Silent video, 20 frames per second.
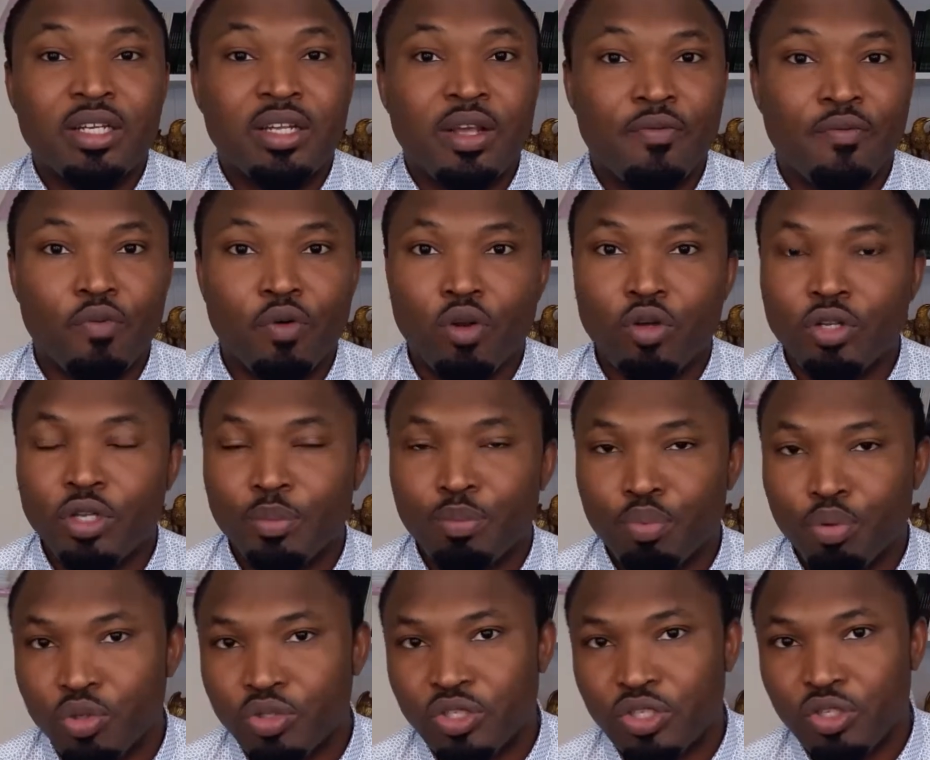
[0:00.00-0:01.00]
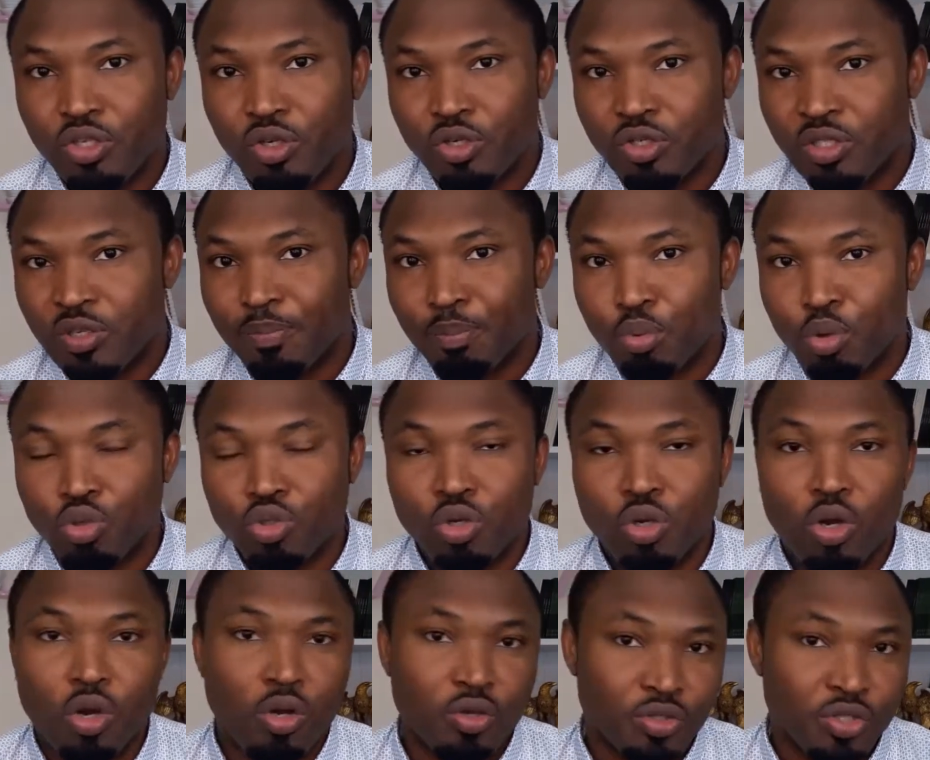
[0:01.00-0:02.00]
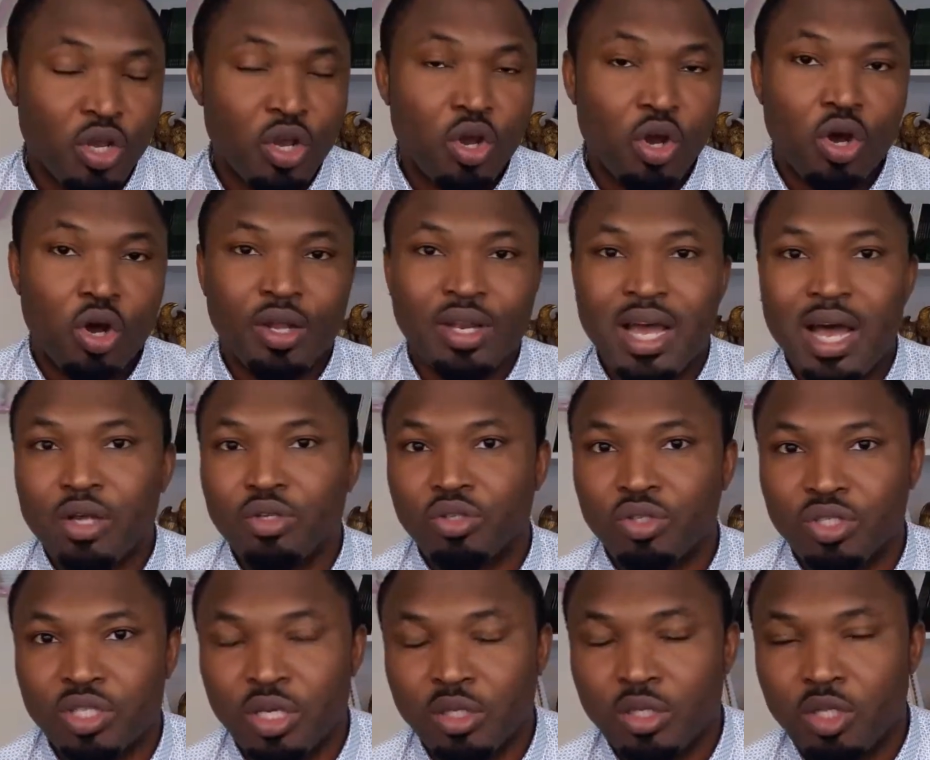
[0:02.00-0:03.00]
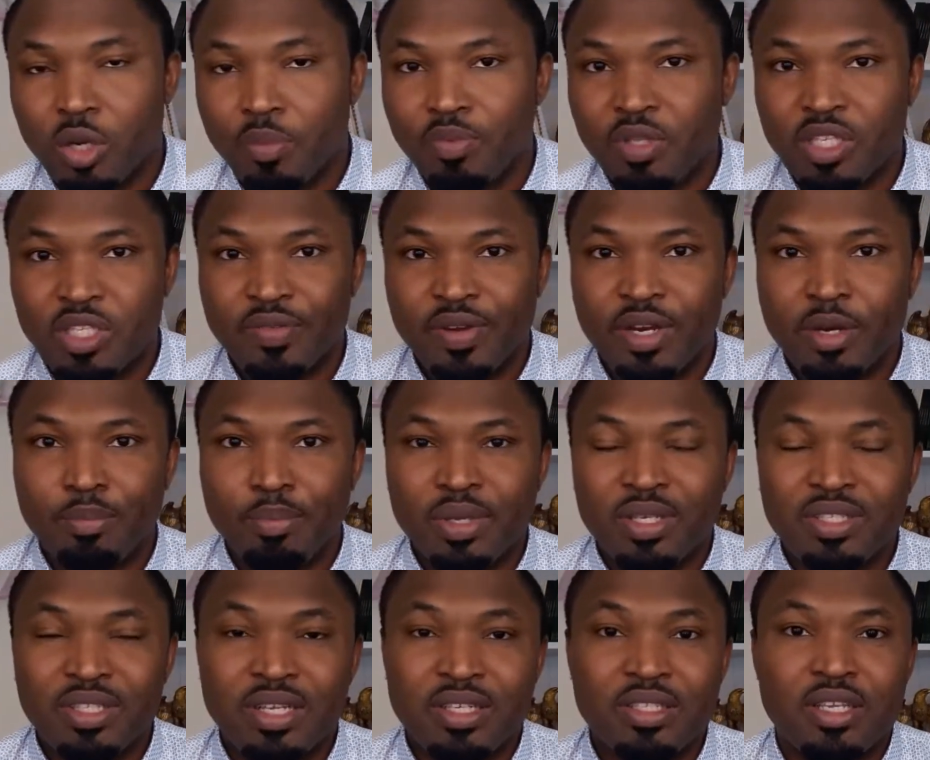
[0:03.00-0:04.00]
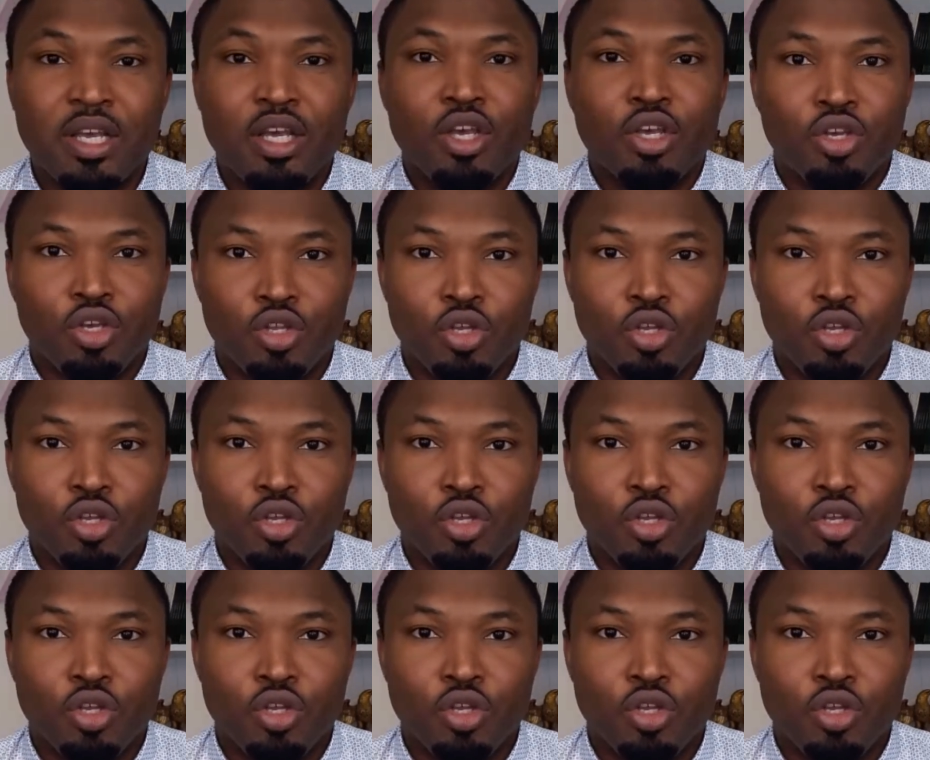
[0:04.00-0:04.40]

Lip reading: They follow the procedures, the protocols on how to set up this very business.